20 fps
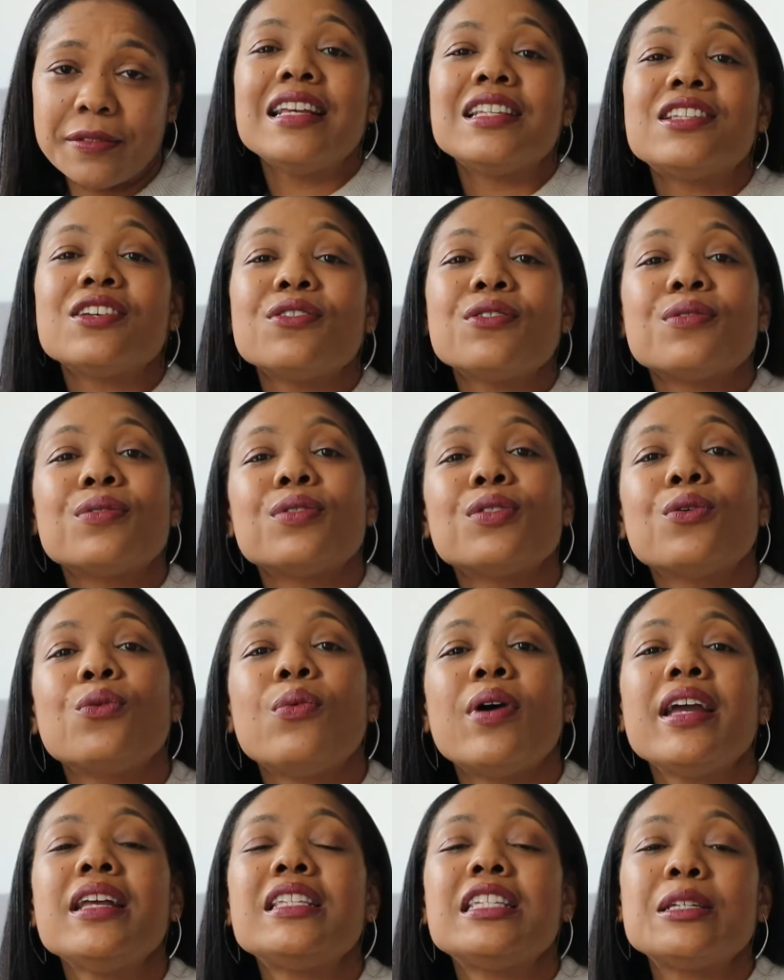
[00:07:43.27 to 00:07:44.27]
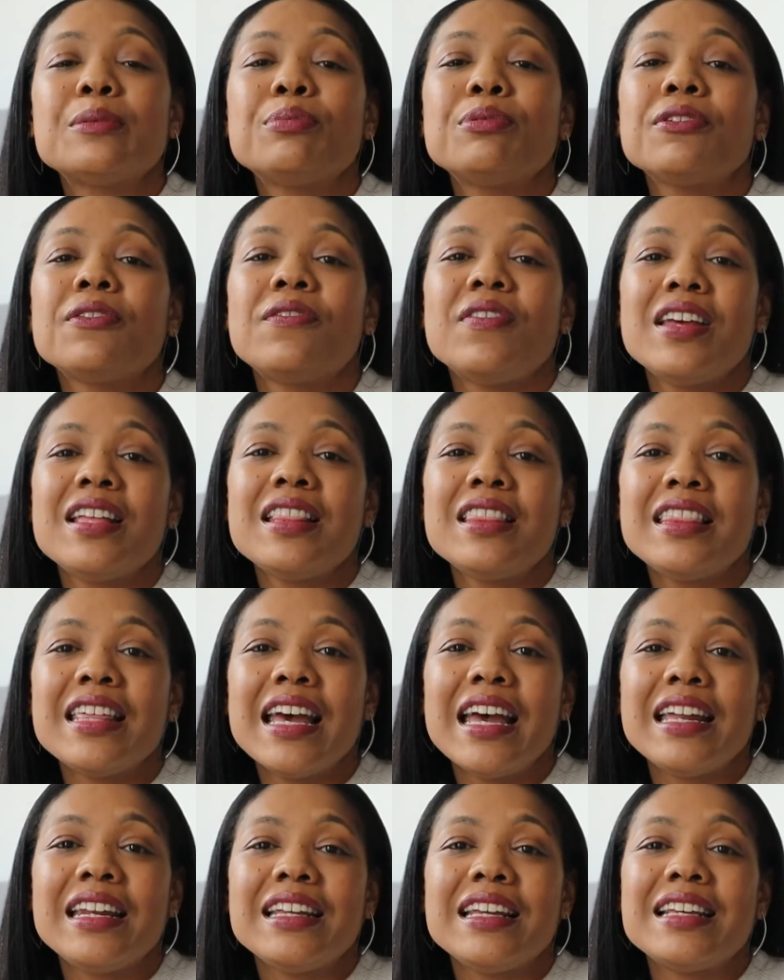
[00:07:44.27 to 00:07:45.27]
And so the way to prevent
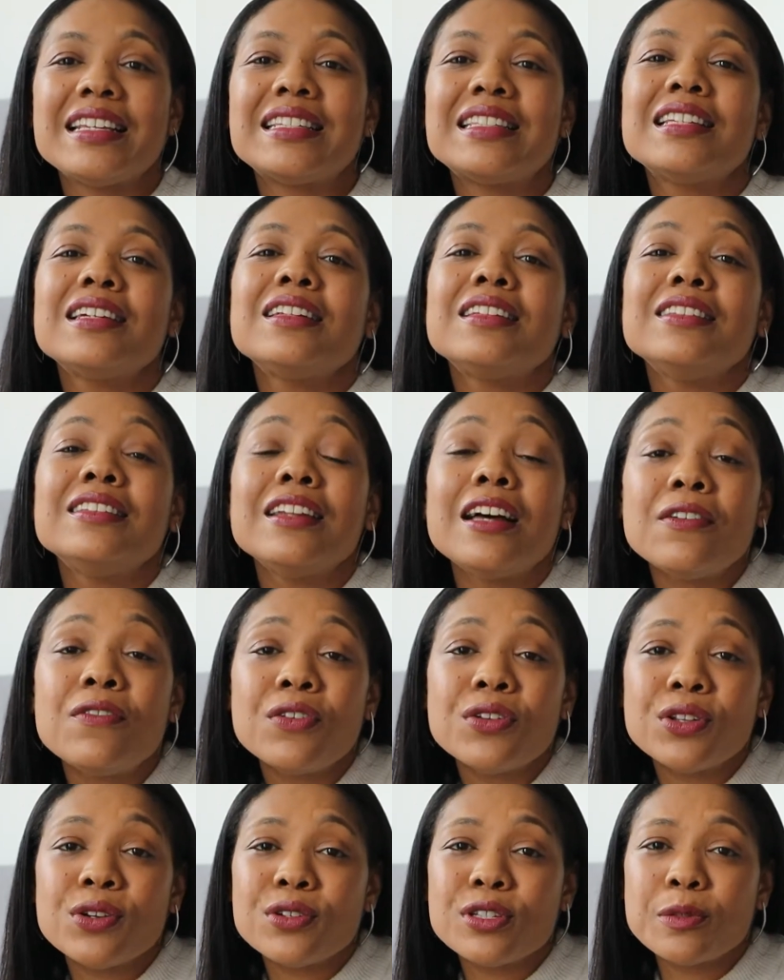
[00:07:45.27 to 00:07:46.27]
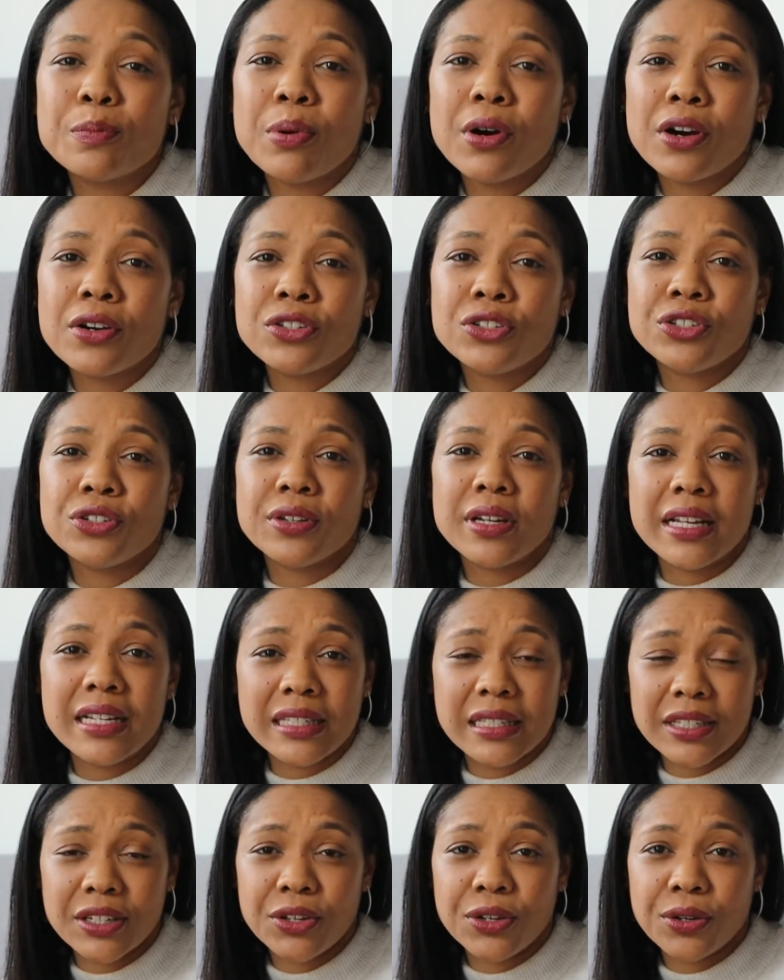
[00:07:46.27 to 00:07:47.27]
that is to love on those parts you're
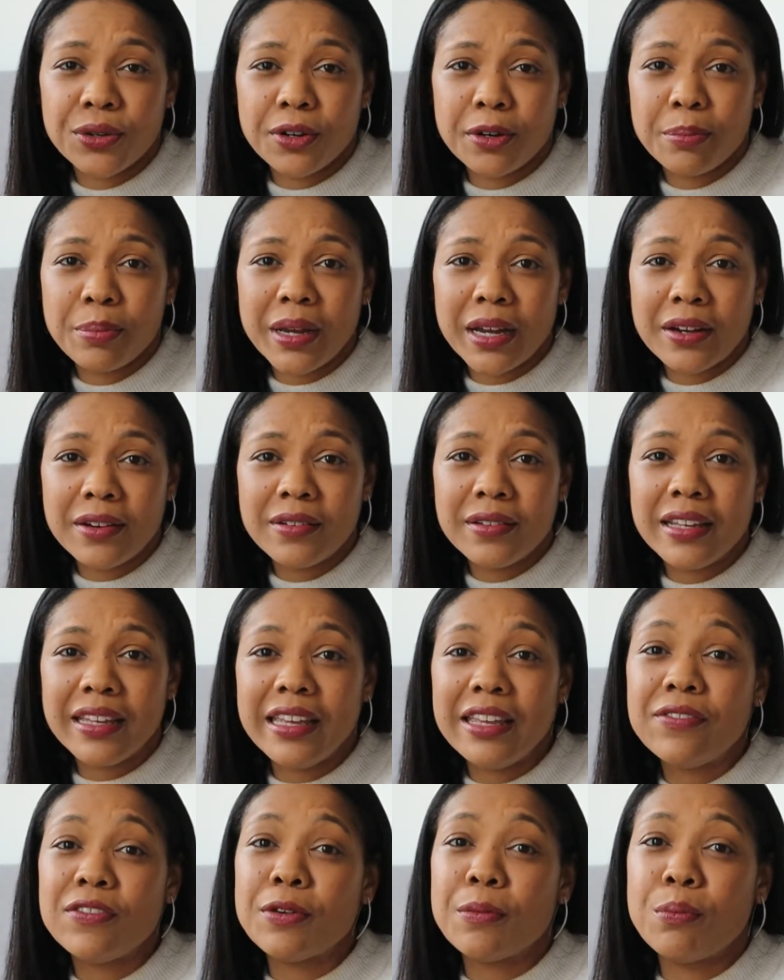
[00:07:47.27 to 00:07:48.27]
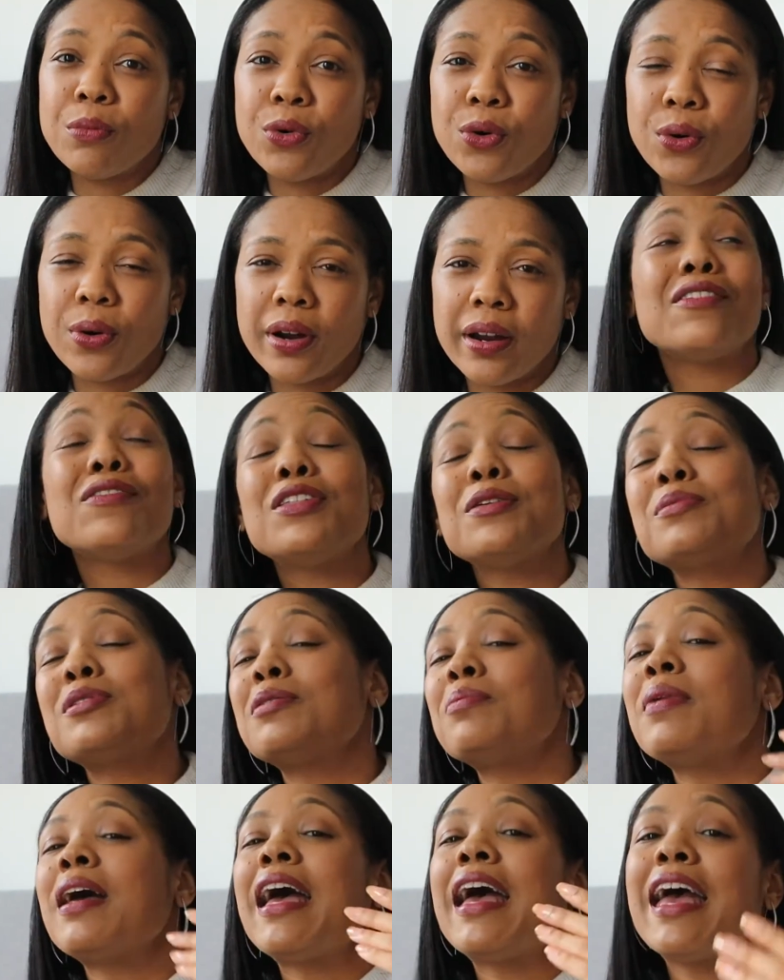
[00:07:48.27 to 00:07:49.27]
insecure about even more. Give them
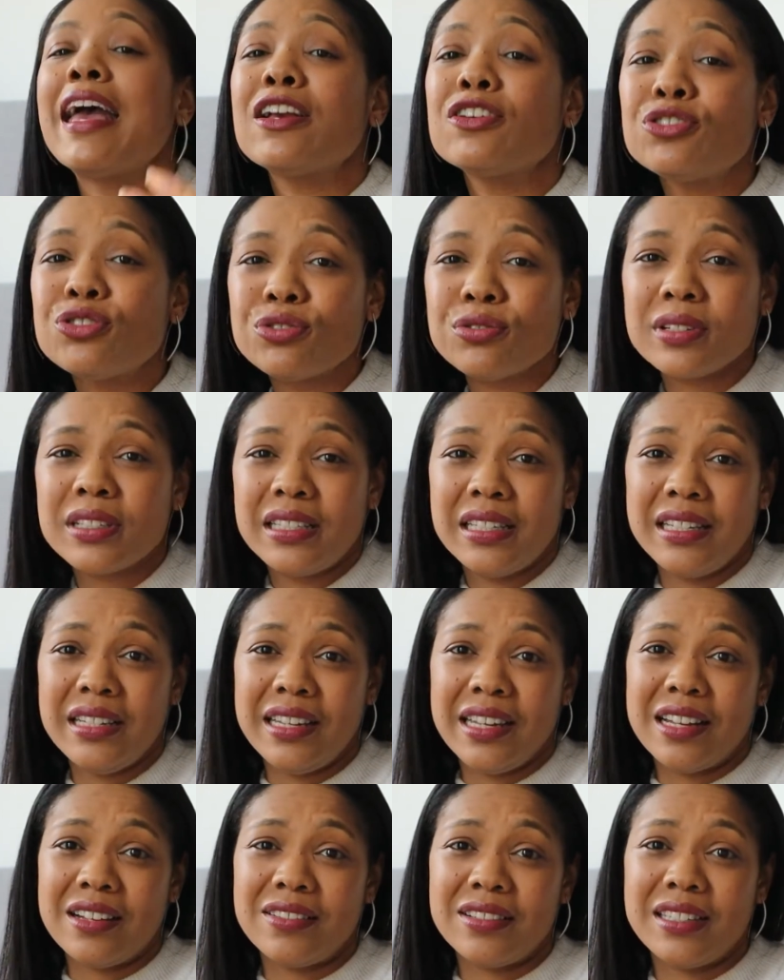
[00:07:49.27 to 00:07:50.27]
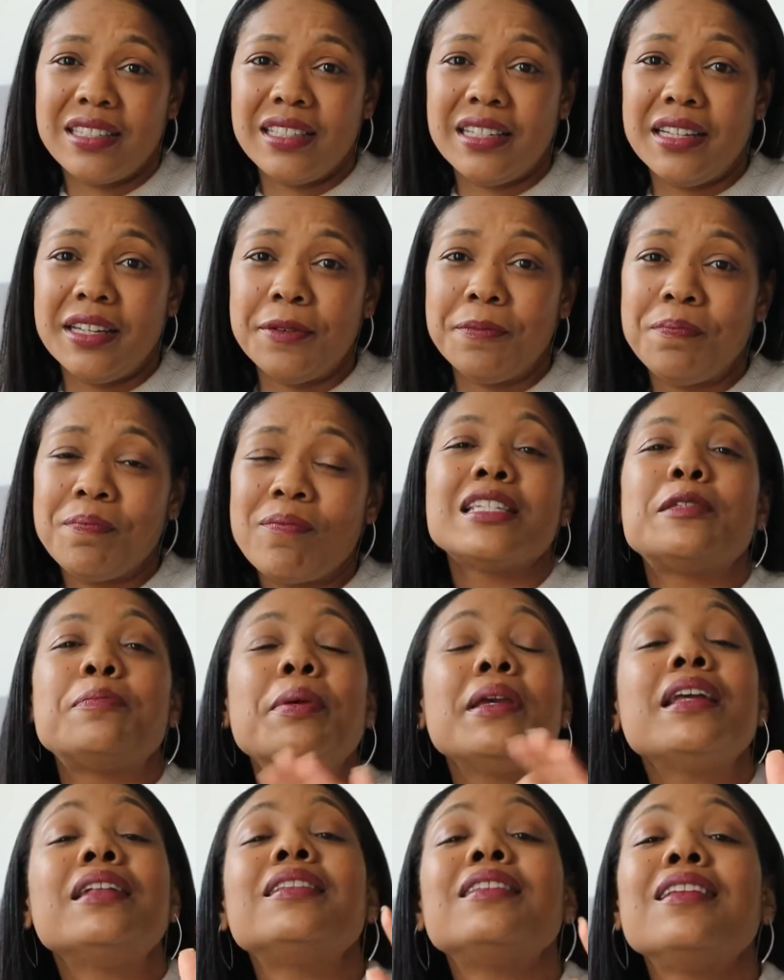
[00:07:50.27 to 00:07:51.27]
some extra T L C.
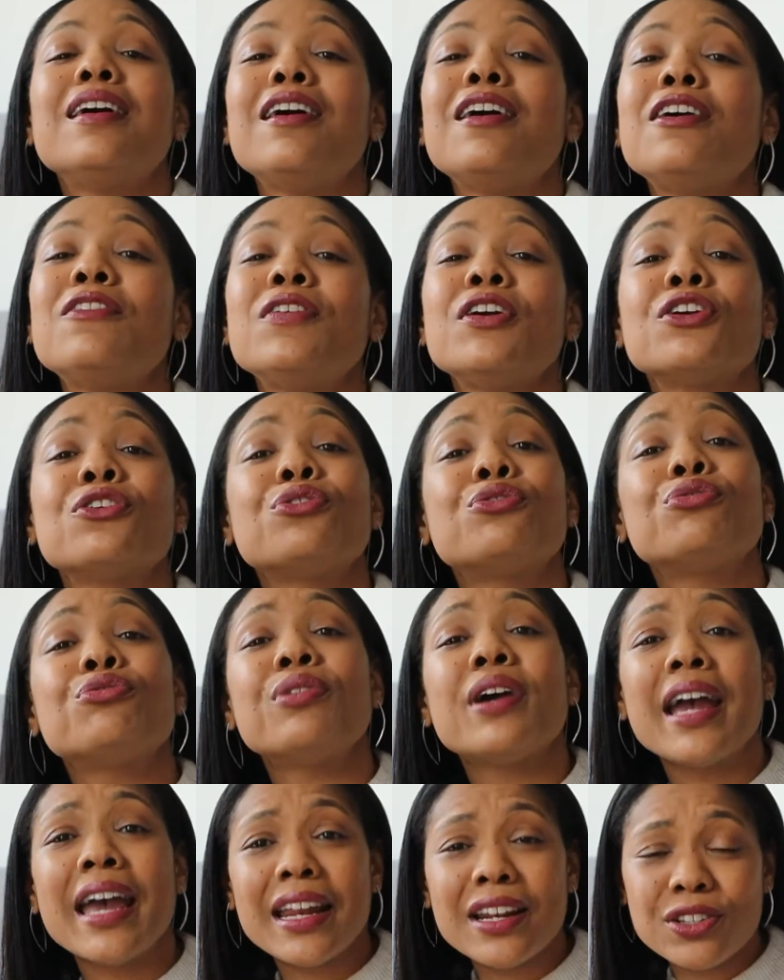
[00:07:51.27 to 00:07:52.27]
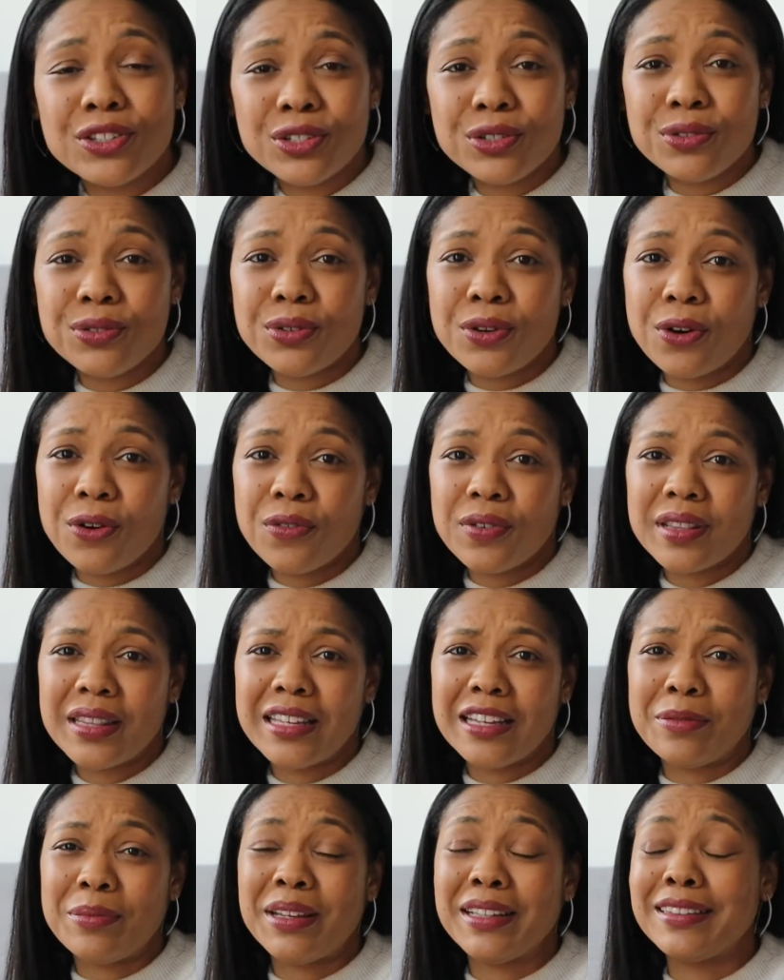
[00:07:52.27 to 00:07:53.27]
Speak love and gratitude over
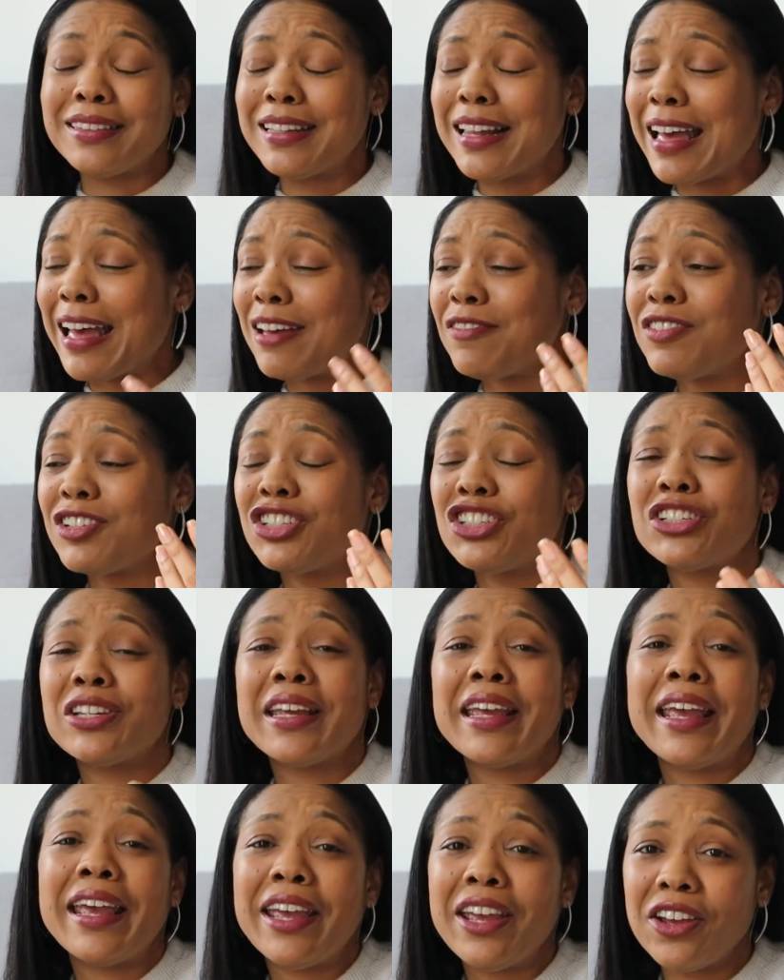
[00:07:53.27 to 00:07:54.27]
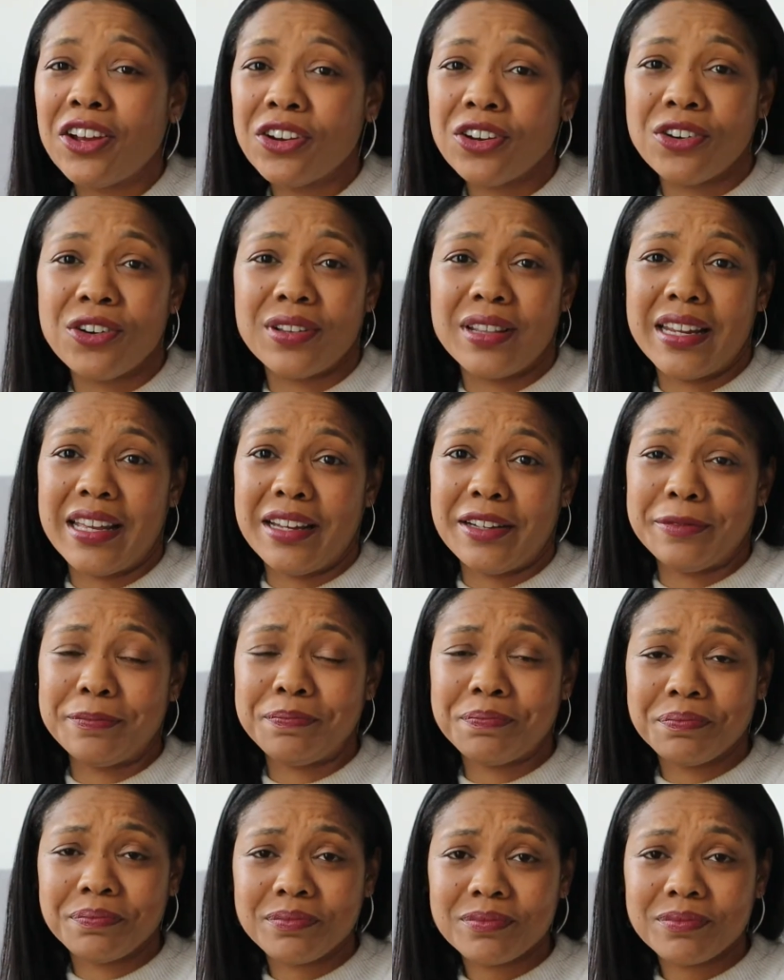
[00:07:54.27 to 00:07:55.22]
them and lavish care on them.